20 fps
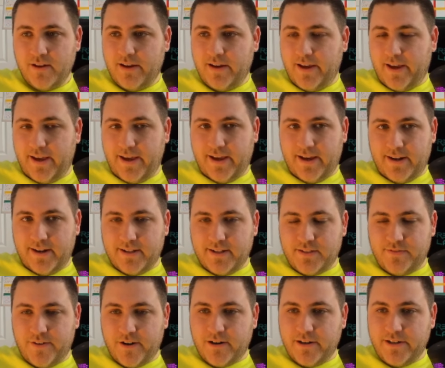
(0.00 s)
And it's
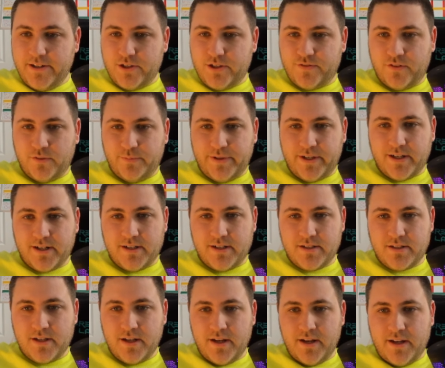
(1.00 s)
very useful
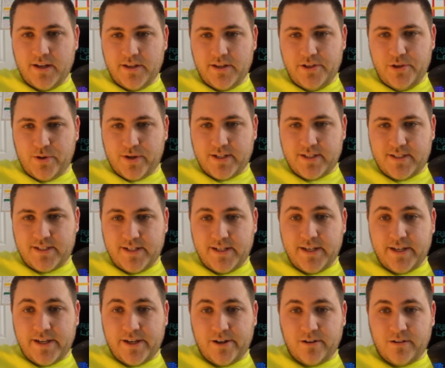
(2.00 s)
because you can see
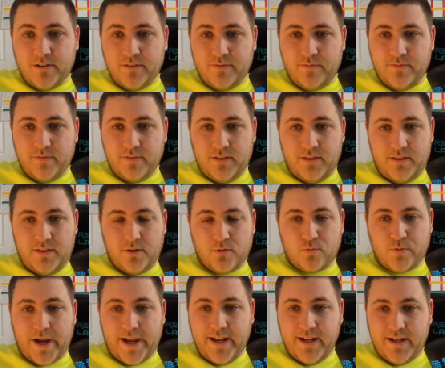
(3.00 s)
here the
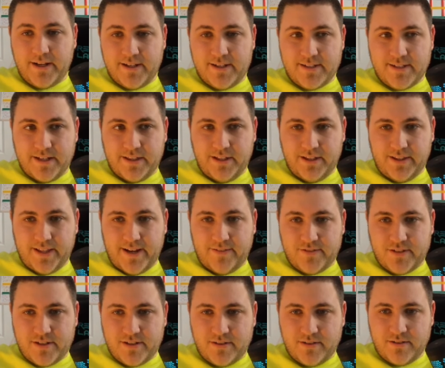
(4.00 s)
rank is on the
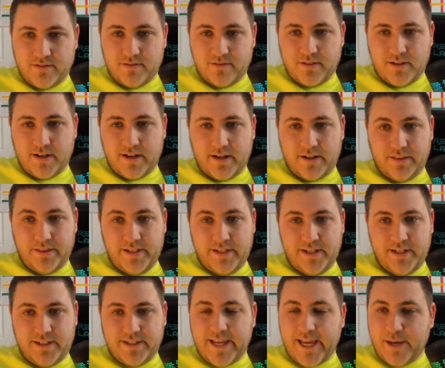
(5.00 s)
left, the
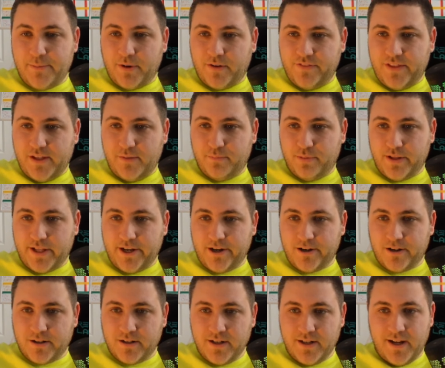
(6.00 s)
name of the
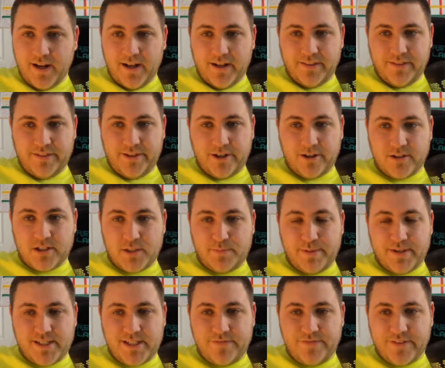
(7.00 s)
player, their
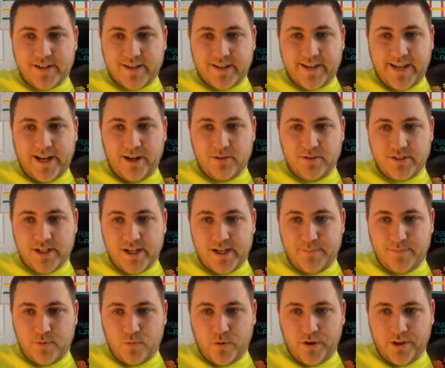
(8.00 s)
specific account
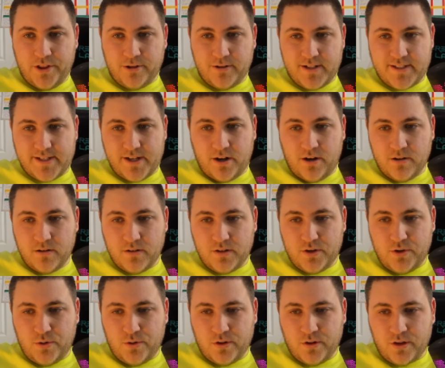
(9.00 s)
type, whether it's a
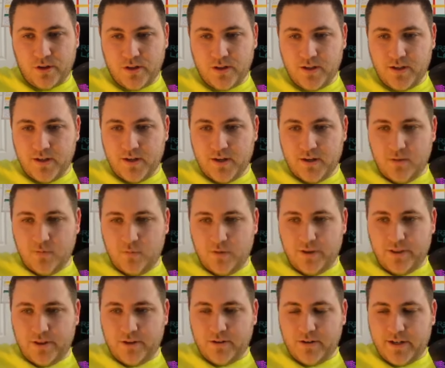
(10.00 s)
hardcore,
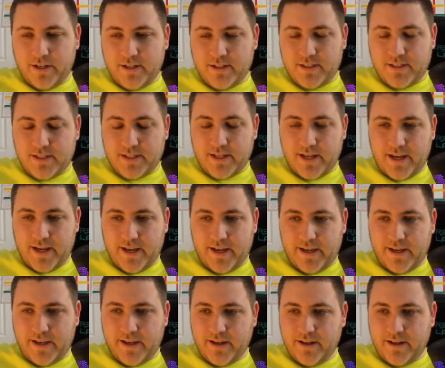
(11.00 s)
whether it's a